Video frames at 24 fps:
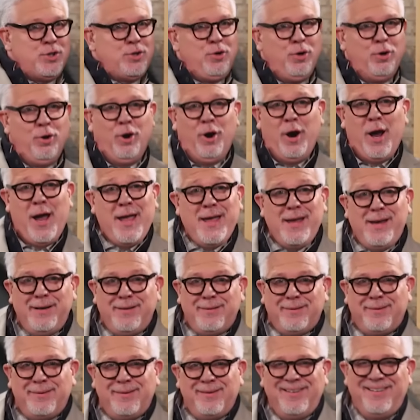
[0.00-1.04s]

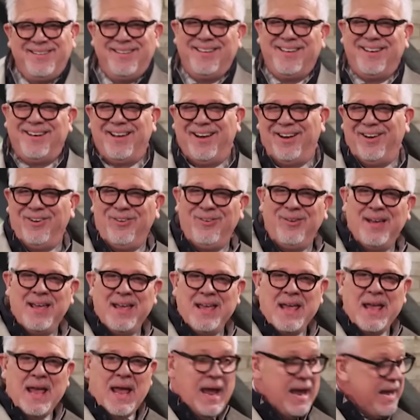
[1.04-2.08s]
great, you know?
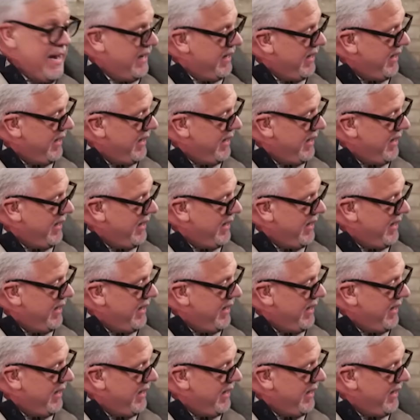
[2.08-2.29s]
And